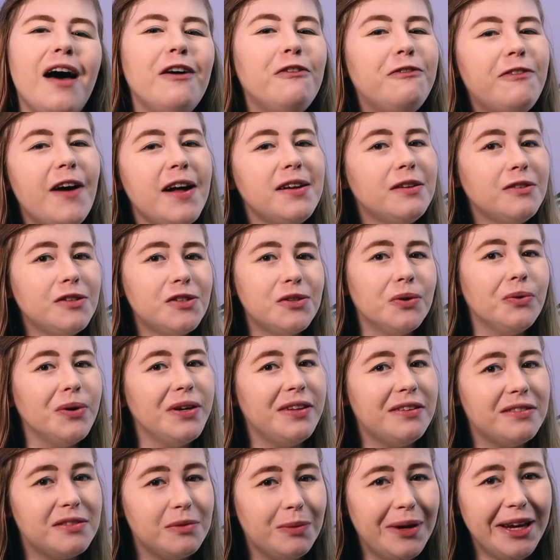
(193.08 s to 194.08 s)
Our final story
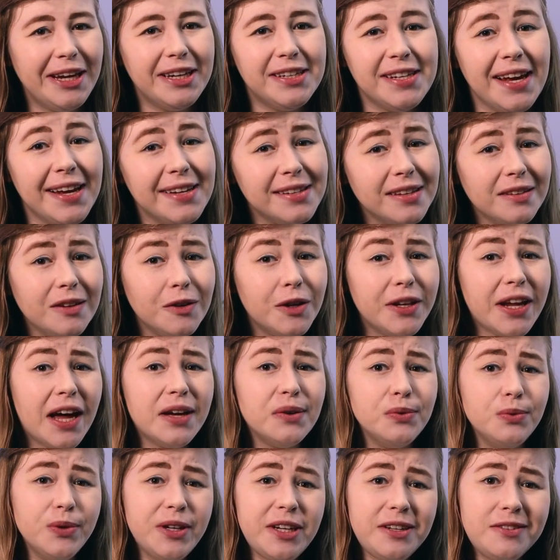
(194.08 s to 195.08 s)
this week takes a look at
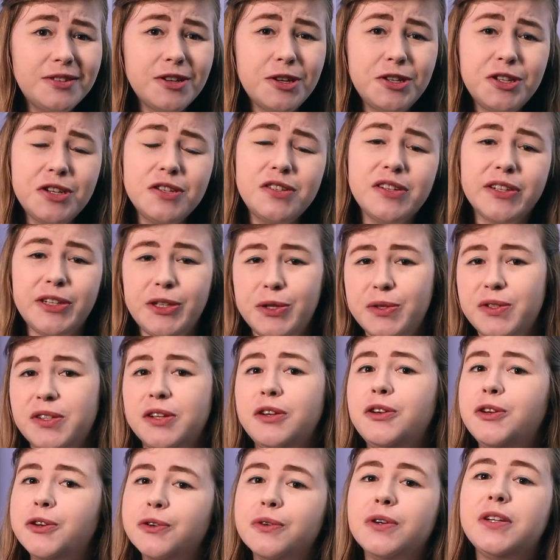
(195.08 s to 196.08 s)
how researchers are
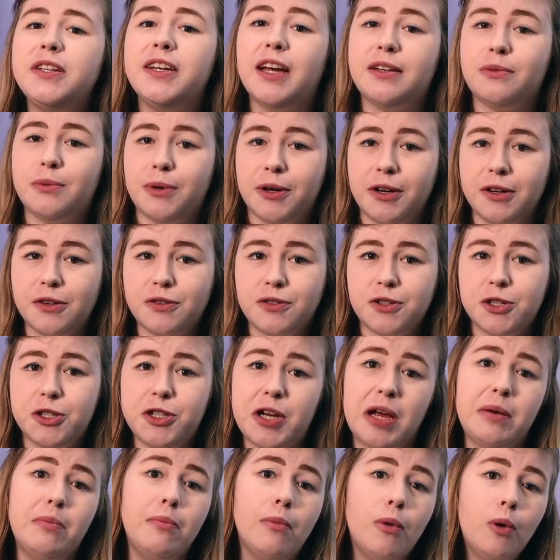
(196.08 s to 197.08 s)
using neural networks to
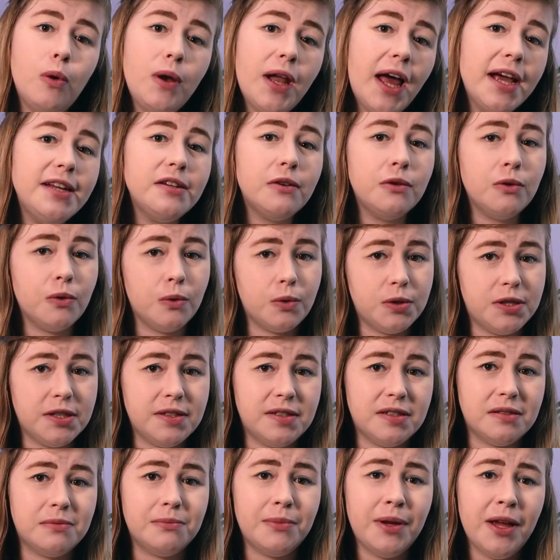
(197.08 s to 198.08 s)
shed more light on
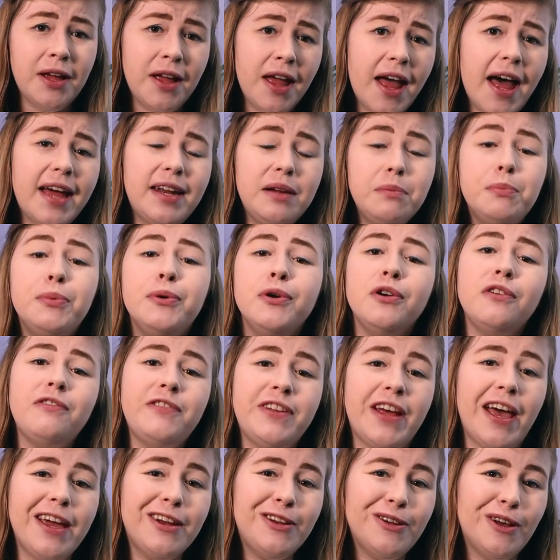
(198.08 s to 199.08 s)
autism and improve
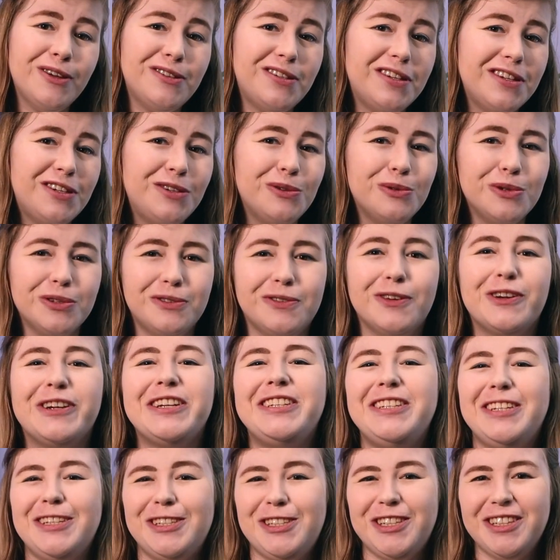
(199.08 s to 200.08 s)
diagnostic tools for
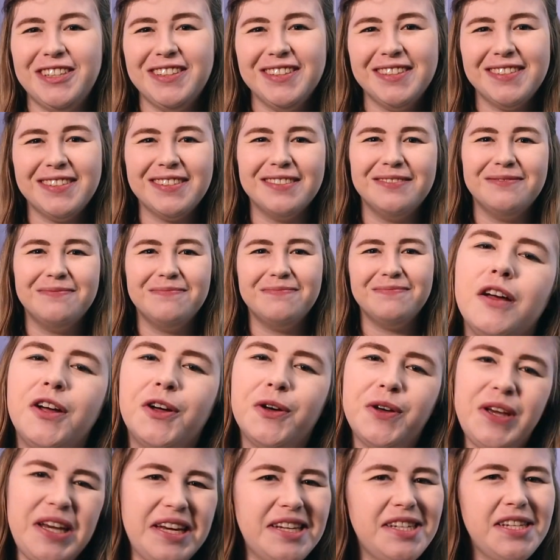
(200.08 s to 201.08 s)
clinicians.
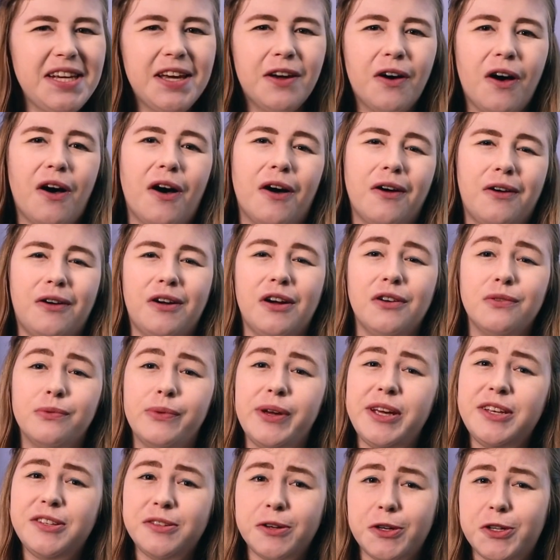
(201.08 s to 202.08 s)
Kohiti Kar, a
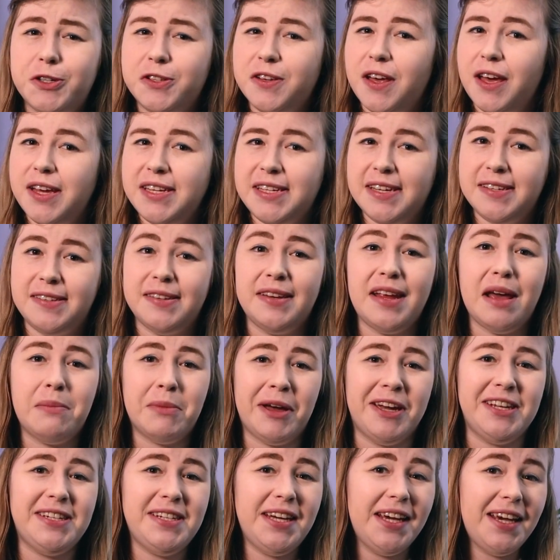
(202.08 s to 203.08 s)
research scientist at M
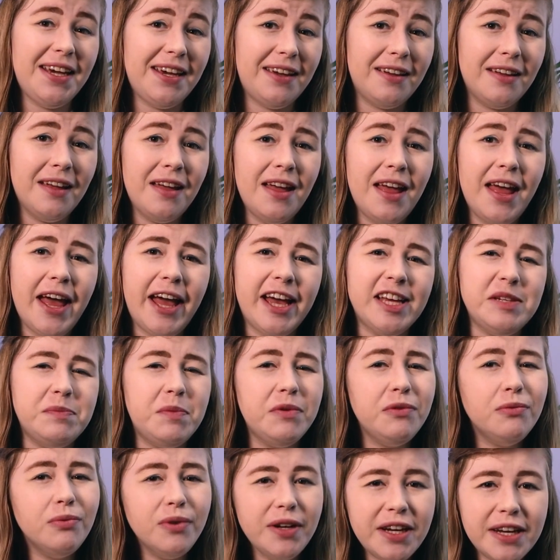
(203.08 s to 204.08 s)
I T, has
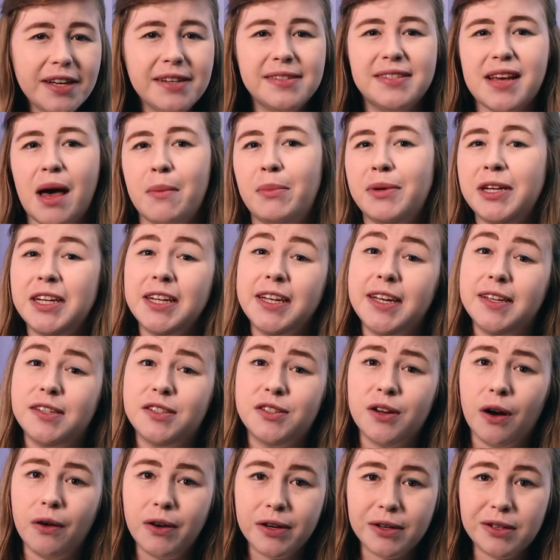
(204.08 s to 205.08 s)
been re-examining
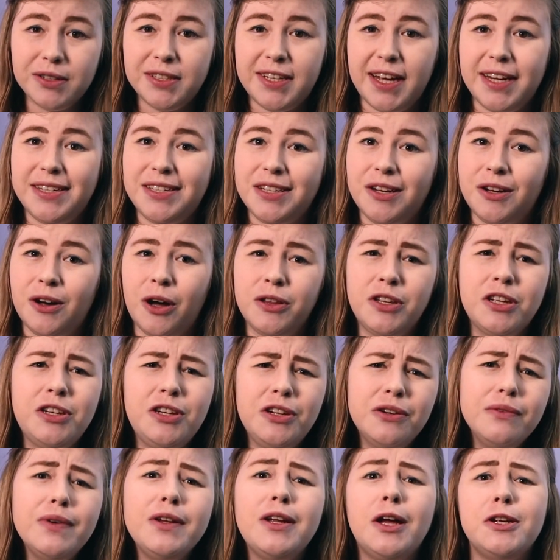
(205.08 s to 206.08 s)
historical data on the
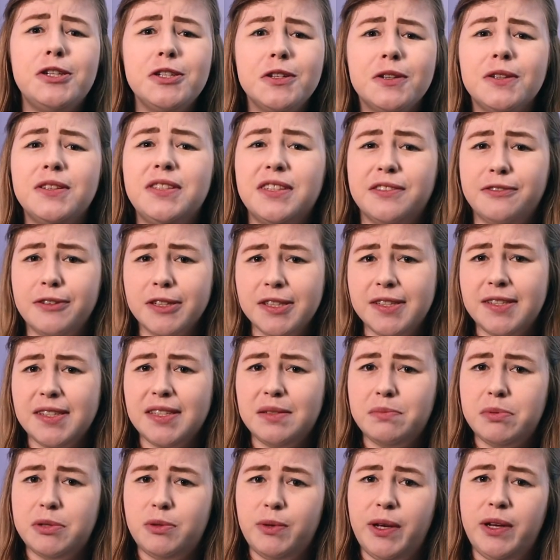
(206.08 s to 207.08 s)
neurological
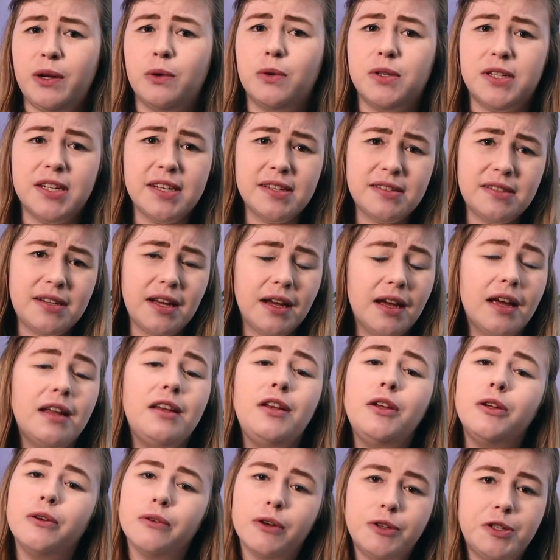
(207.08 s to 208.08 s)
differences between autistic
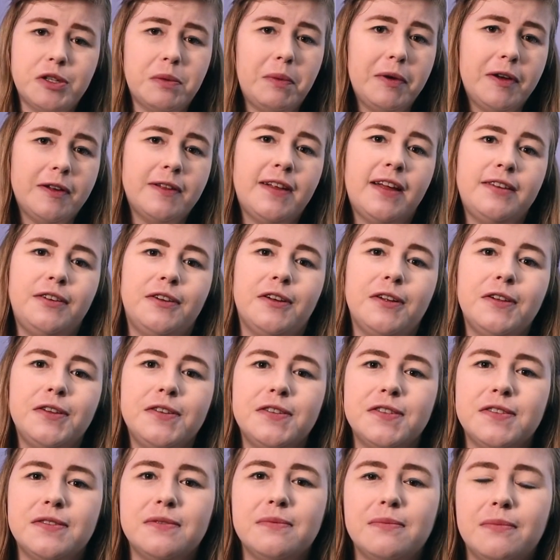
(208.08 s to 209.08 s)
and neurotypical
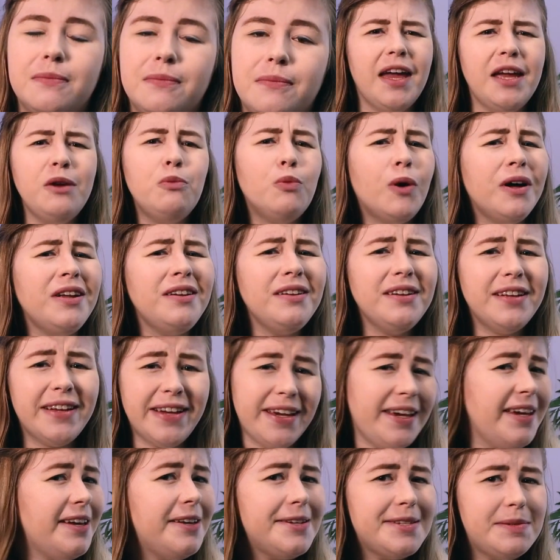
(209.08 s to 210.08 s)
adults. In one
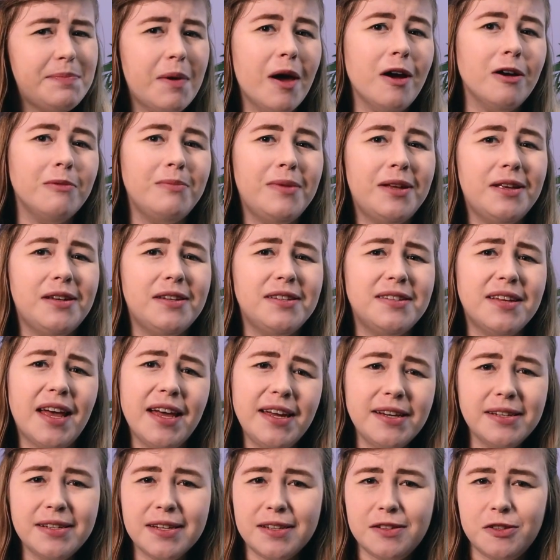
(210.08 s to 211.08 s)
key experiment,
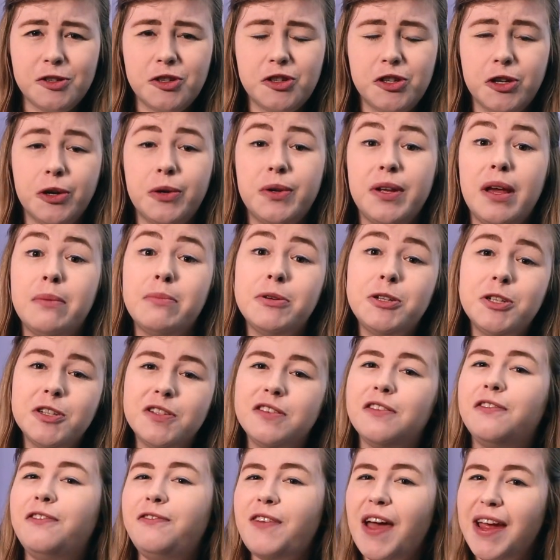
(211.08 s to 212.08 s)
scientists showed images
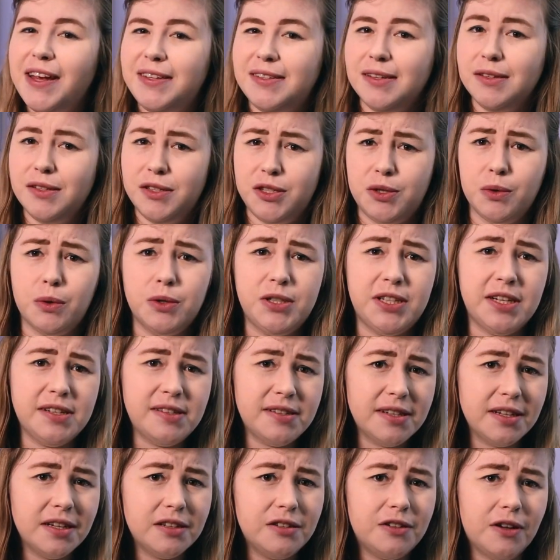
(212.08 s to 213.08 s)
of faces to
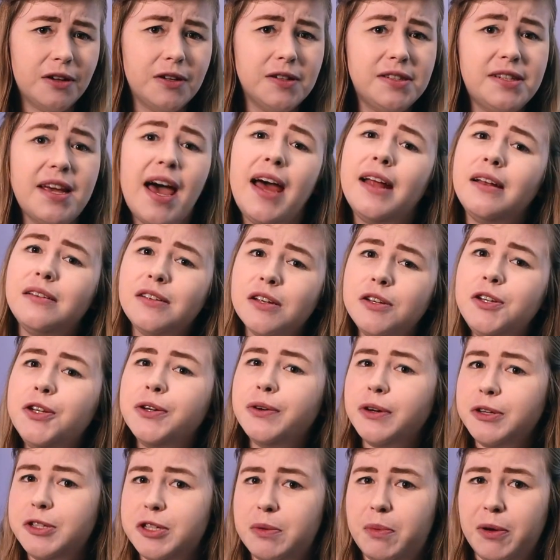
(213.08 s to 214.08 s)
autistic adults and to
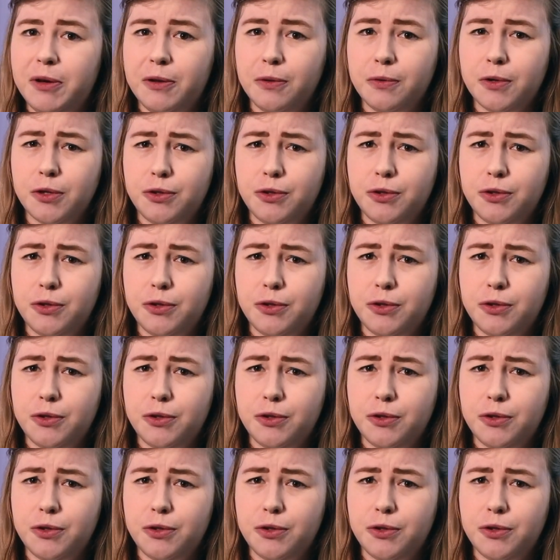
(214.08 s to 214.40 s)
neurotypical